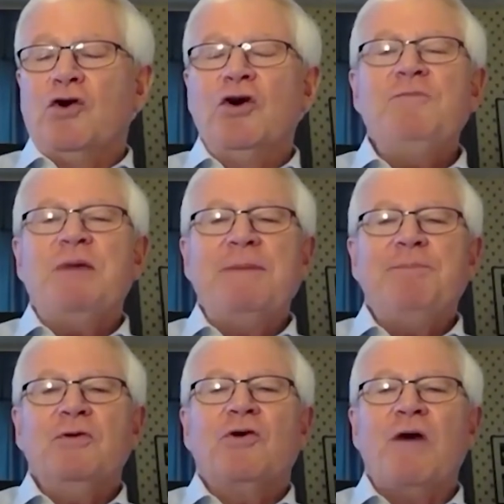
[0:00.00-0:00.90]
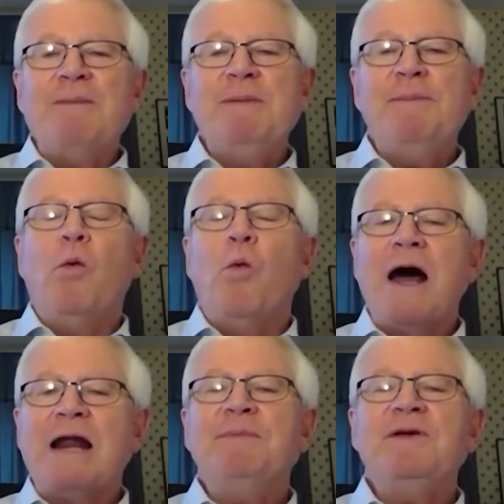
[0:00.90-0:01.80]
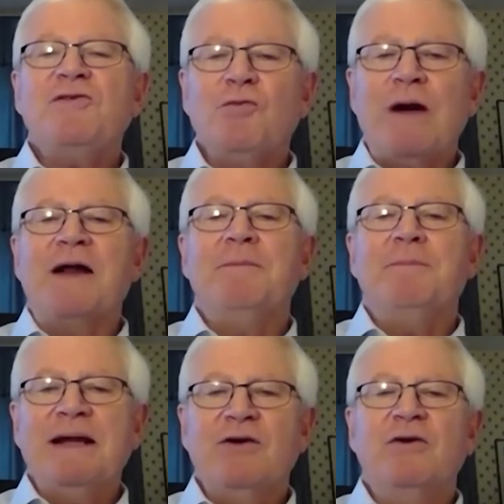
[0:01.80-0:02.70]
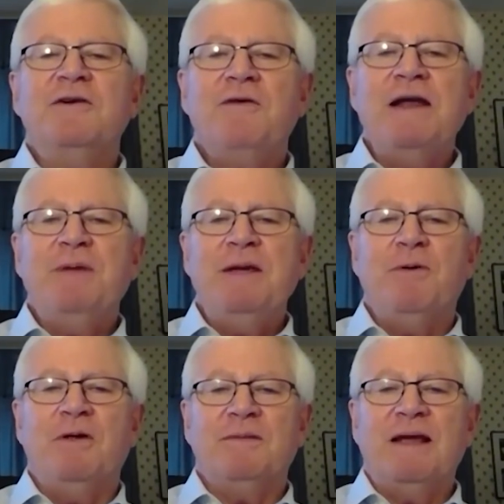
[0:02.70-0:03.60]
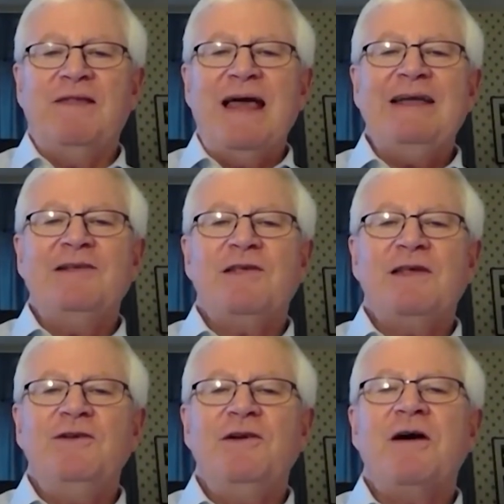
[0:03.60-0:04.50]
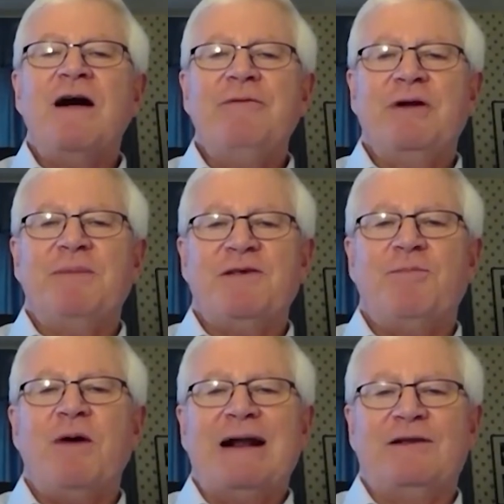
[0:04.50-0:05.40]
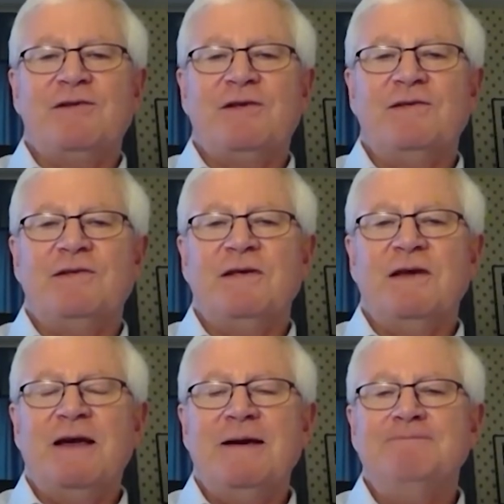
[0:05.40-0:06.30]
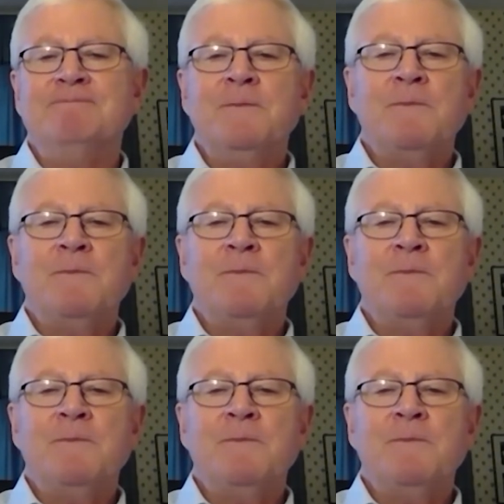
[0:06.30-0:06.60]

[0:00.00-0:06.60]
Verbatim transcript: good people, great people want to be surrounded by good and great people, and that gets into your hiring best practices. Um,